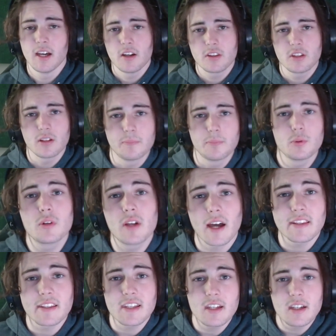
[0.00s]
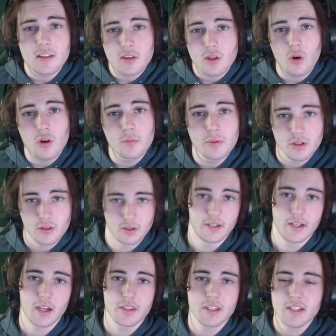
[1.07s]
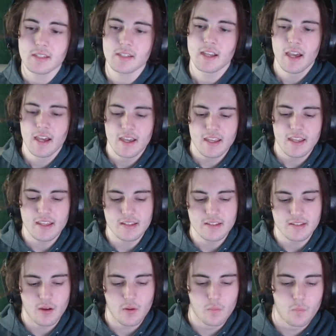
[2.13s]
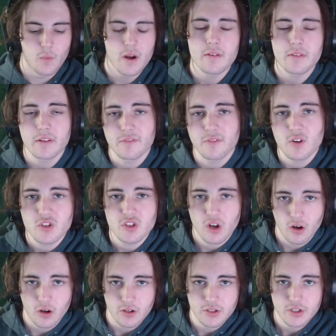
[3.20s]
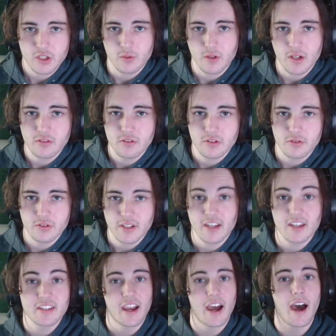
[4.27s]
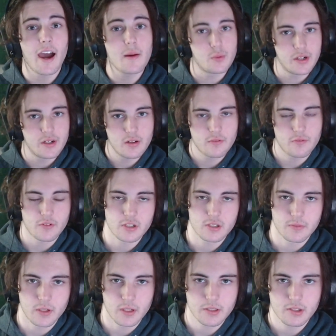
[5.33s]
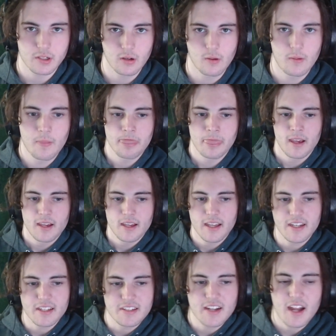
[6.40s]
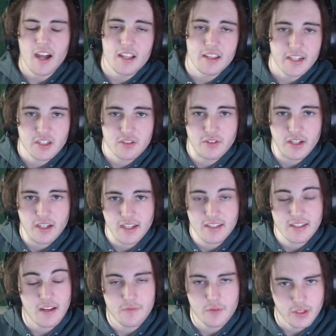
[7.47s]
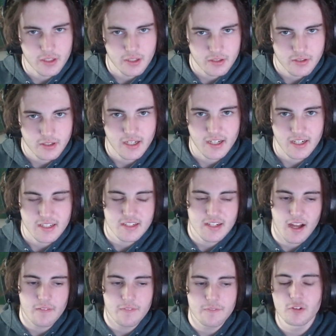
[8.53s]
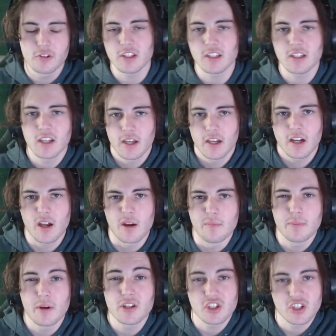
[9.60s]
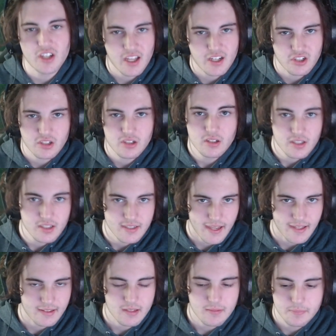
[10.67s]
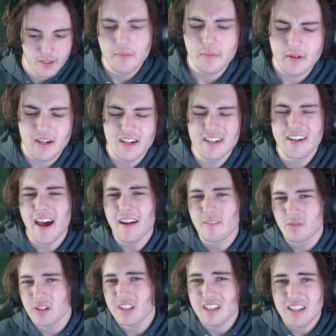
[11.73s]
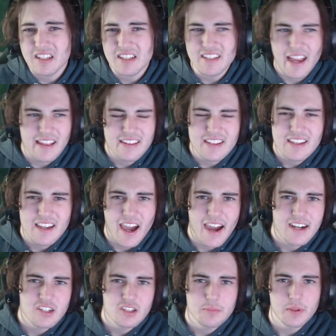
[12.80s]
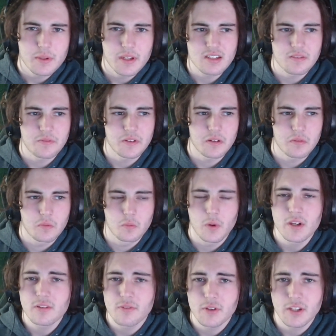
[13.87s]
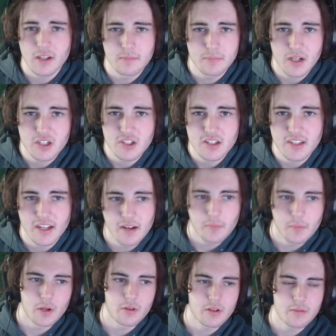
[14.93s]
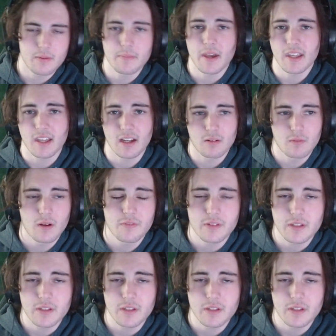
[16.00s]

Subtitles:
The Bugatti Tourbillon. Now, this is one of the first cars to introduce. It is a hybrid, first of all, so it is not electric. It's not fully electric, and it's not fully combustion engine, sadly, but not really sadly, actually, because if it was fully combustion, then it would only be making roughly